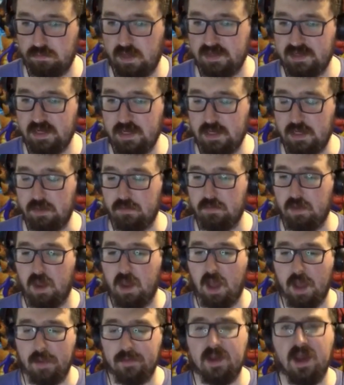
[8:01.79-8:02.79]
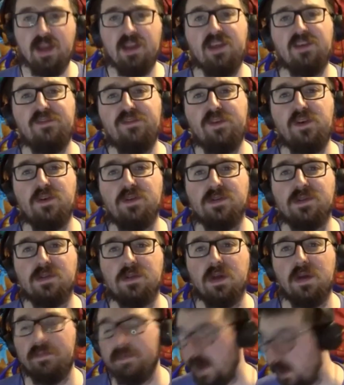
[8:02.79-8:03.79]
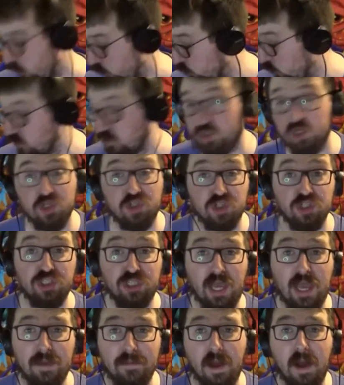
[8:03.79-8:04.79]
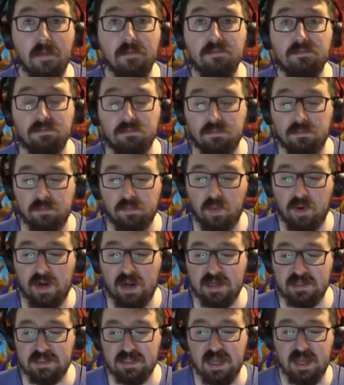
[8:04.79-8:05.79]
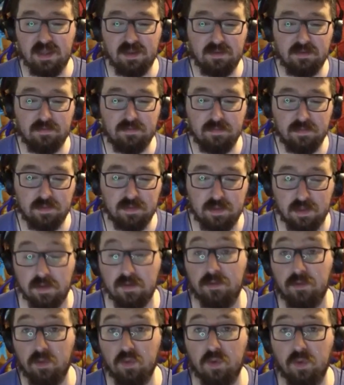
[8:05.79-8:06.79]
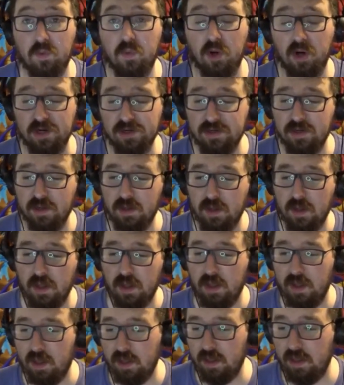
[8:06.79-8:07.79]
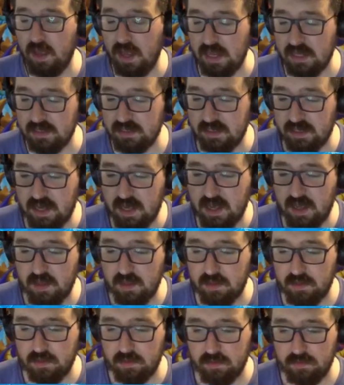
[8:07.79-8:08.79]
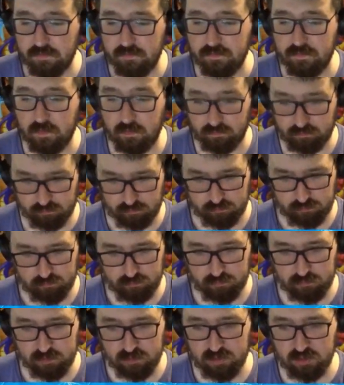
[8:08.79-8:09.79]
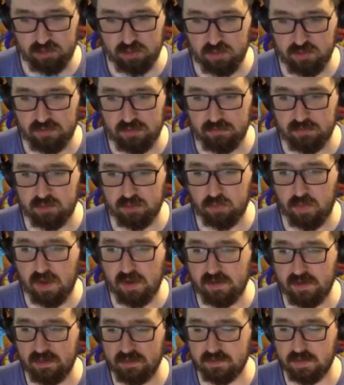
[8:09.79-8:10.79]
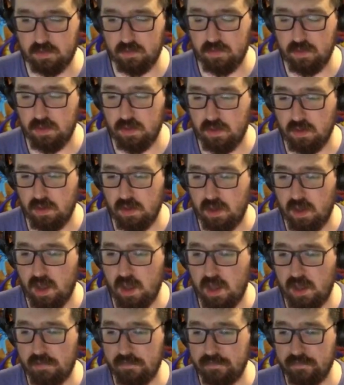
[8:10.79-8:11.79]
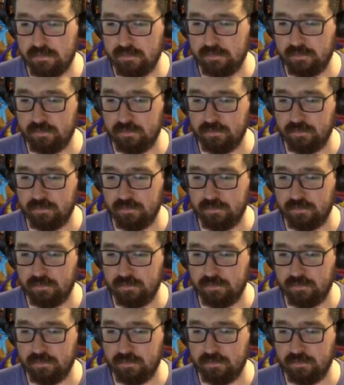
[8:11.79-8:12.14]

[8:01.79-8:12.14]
I did it. I'm kind of confused. My Google search just came up when I said the Google word. And it, uh... Did just notice he was just walking on his own? Um...